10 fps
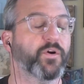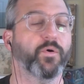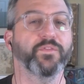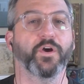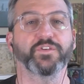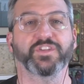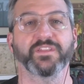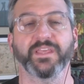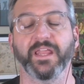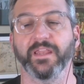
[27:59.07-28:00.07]
the whole
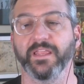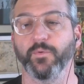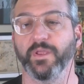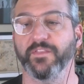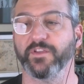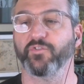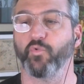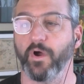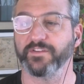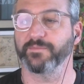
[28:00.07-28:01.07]
notion that in the
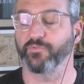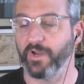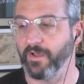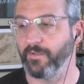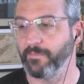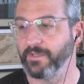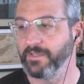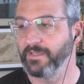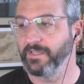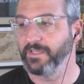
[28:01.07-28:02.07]
quantum realm